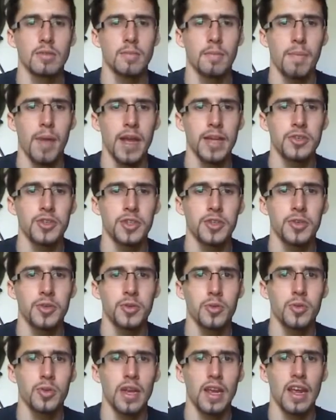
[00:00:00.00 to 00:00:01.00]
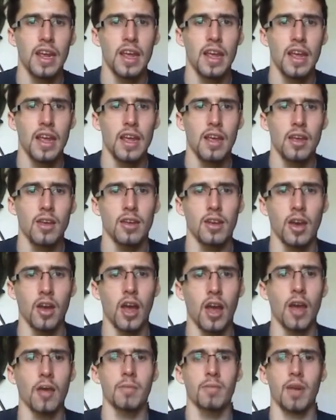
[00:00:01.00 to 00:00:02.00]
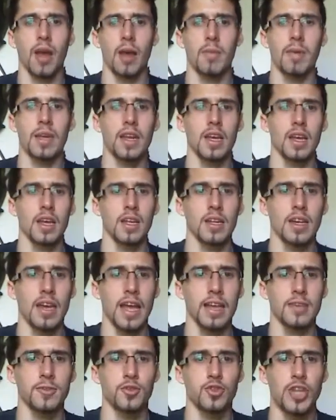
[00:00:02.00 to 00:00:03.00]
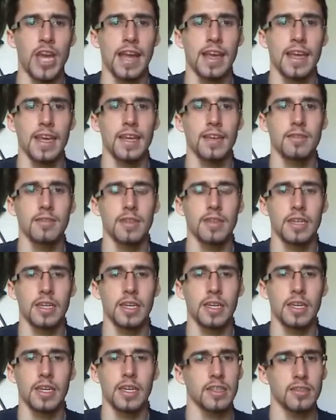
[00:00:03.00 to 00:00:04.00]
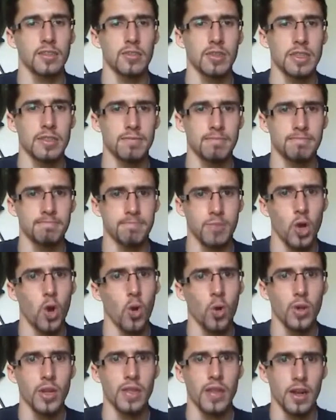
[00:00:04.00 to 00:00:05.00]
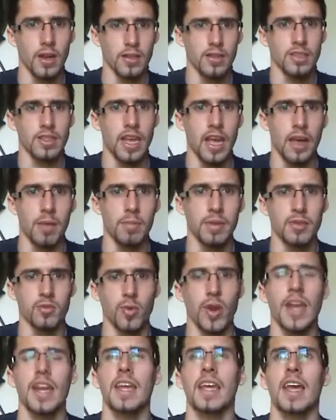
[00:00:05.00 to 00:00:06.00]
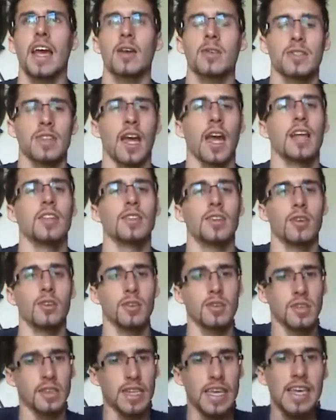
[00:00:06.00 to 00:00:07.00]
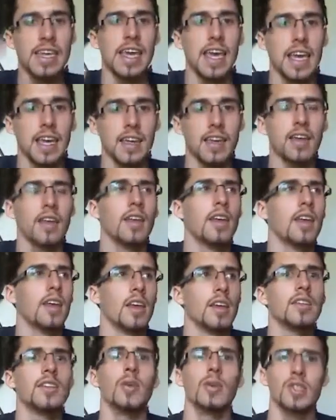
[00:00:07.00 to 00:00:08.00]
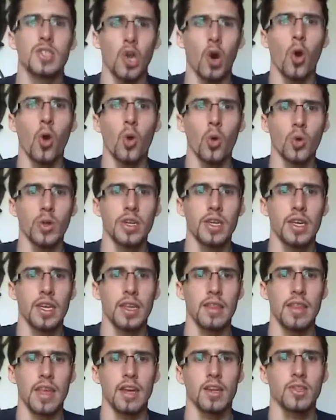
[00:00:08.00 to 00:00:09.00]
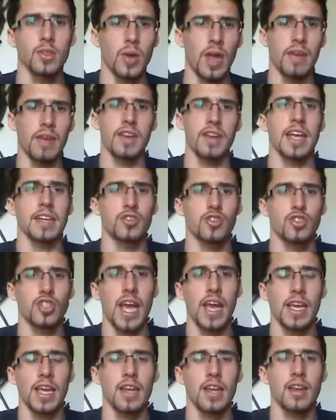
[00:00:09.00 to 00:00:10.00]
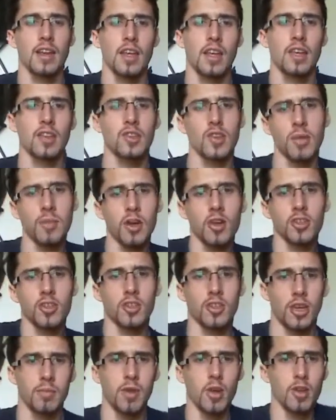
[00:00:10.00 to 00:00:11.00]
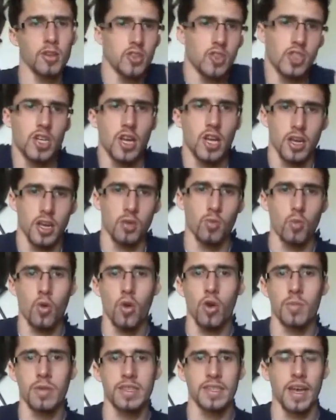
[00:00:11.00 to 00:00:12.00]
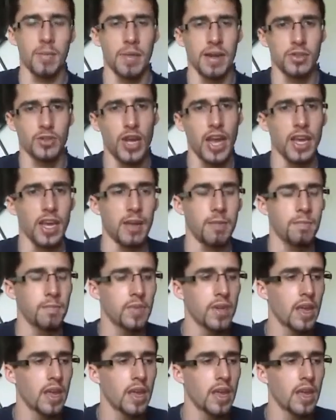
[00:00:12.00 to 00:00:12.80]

mind you, I'm in a nice jacket because it's cold in there. It's damp. It's raining outside, so it's leaking. So it's cold in there. So I have a nice jacket. So I'm all snug and warm inside my jacket.